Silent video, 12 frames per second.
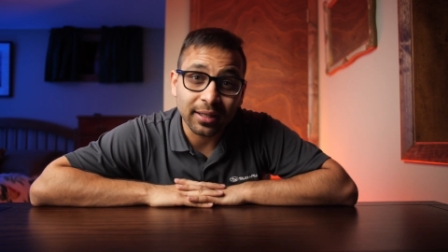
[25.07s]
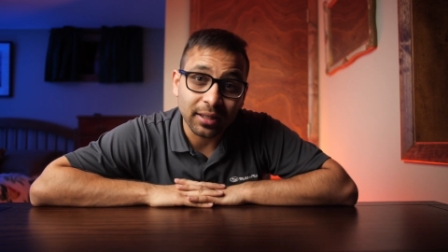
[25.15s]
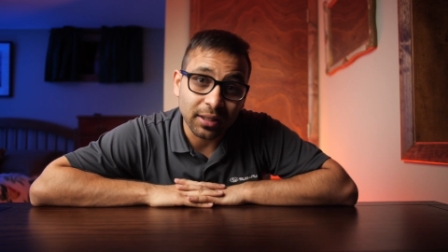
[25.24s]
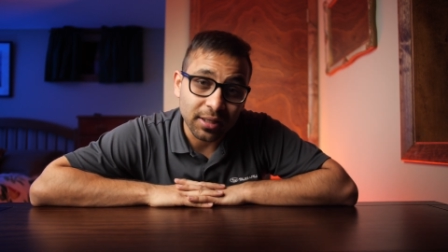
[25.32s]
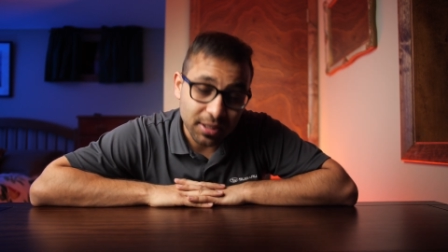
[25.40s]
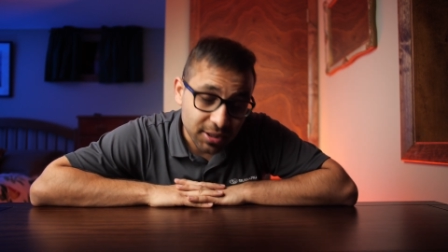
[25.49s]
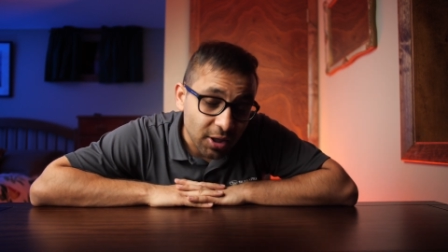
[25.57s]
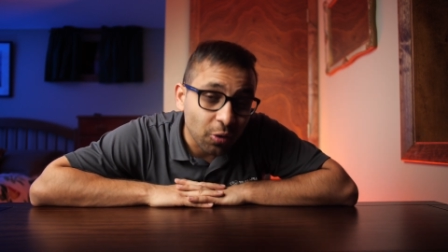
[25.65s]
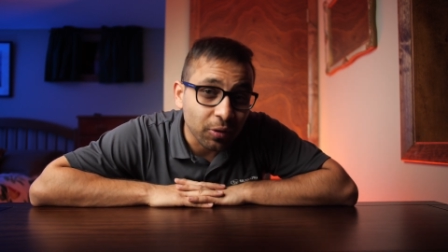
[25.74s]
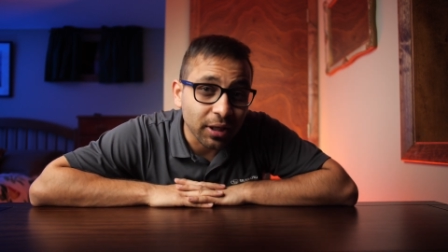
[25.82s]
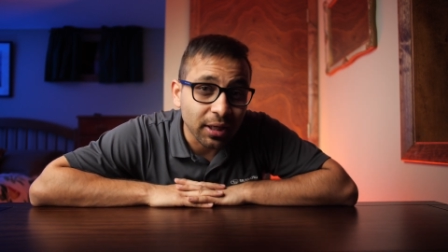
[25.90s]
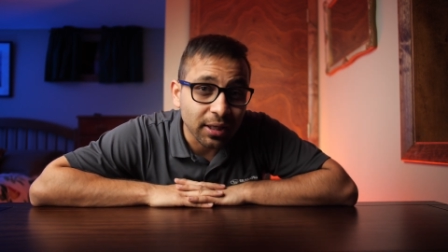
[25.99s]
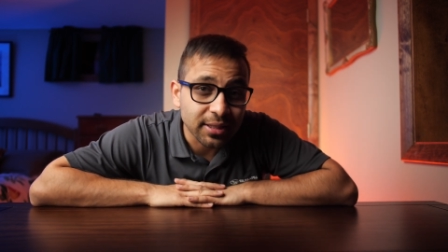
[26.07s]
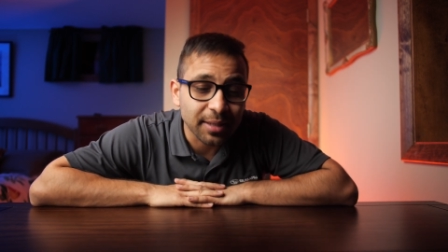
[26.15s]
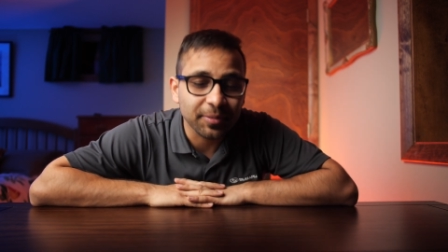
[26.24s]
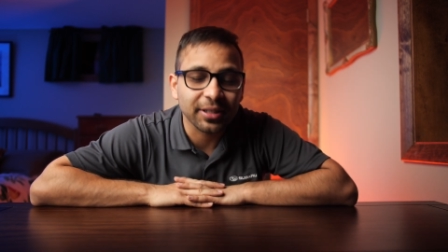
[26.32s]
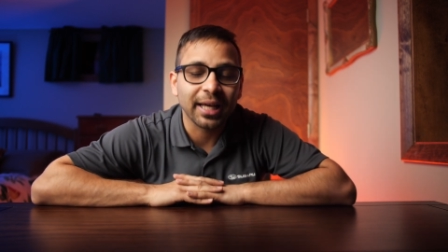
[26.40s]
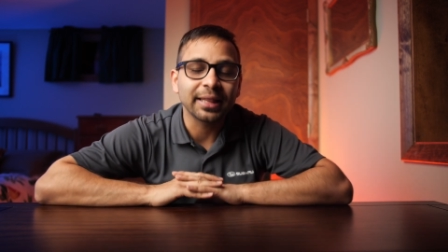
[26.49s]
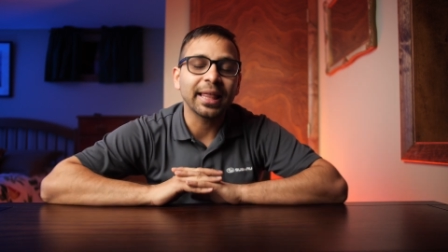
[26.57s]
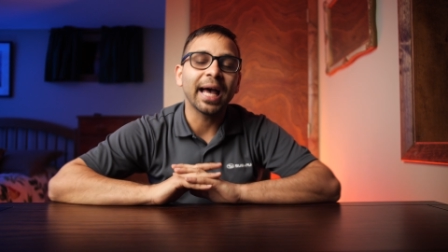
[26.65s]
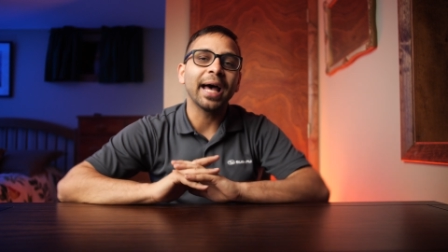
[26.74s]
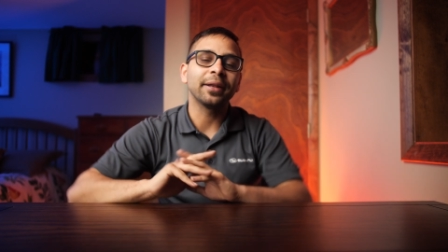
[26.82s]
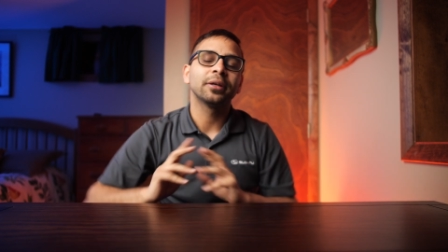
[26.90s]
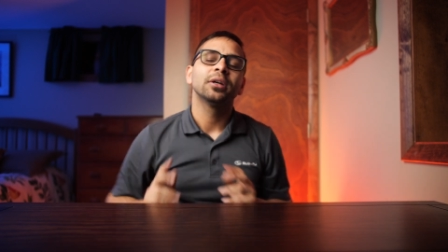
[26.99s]
uh, a Sony, something like
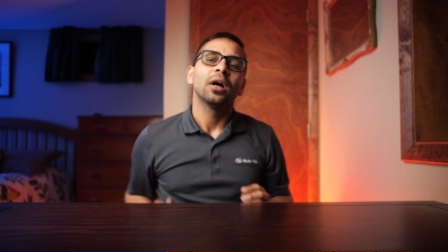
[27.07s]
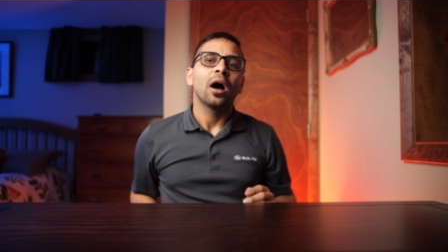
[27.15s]
that.